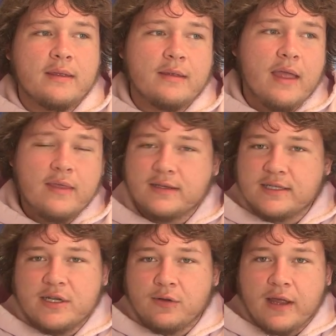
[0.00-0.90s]
and it's
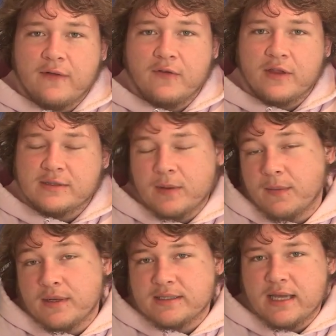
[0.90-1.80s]
too late for this, but I'm
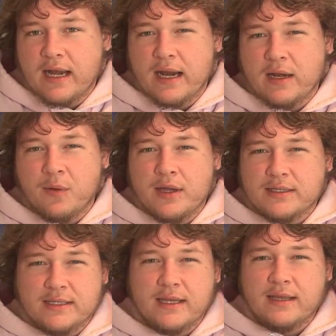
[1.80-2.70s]
going to say it anyways
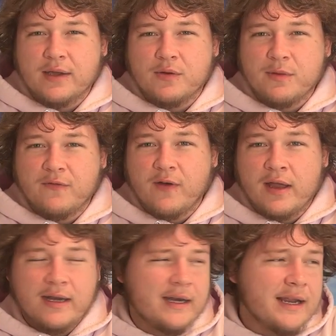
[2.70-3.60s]
because I think it would be
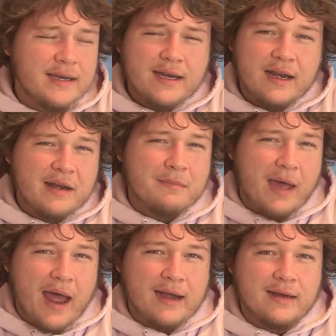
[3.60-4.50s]
fun, and I did it in
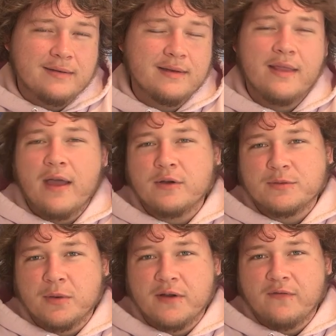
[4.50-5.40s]
Madden, and that was
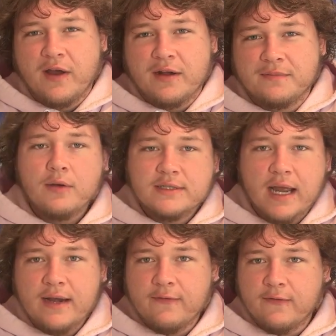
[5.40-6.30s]
pretty fun. I was
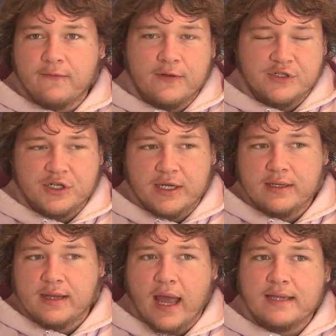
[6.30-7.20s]
kind of
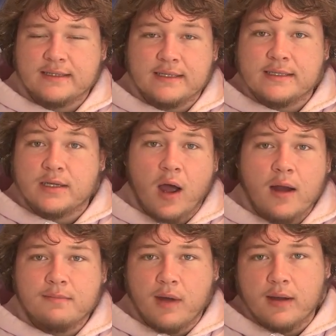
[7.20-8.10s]
envisioning that since
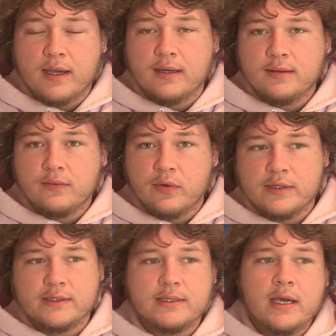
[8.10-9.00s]
Todd Monken
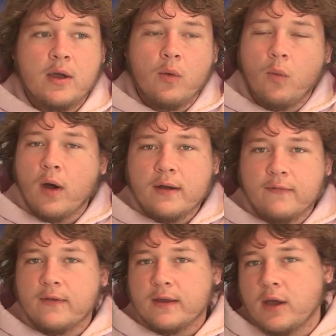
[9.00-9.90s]
was one
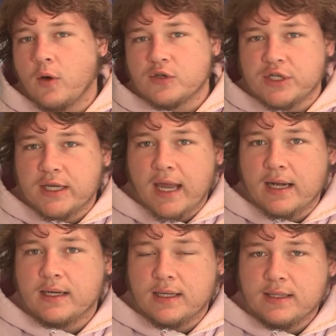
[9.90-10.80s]
of the coaching
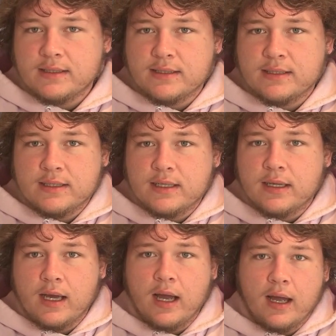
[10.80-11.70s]
candidates,
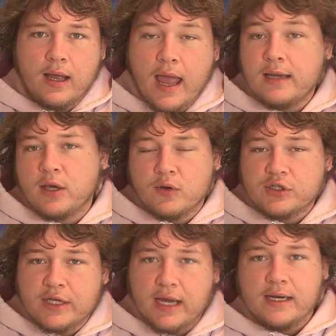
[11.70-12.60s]
head
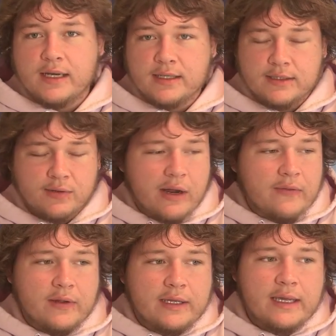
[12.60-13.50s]
coaching candidates around
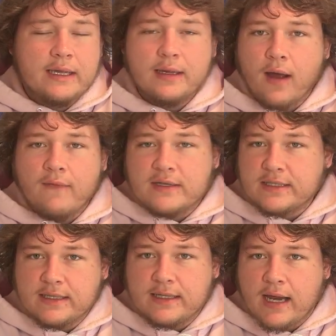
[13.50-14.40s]
the league,
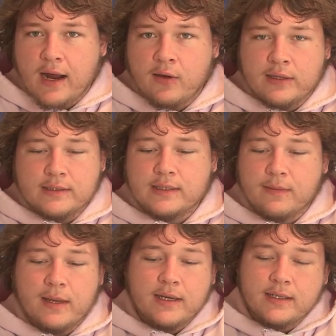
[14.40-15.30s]
obviously now he's
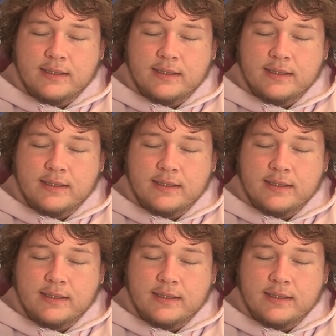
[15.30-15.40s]
committed to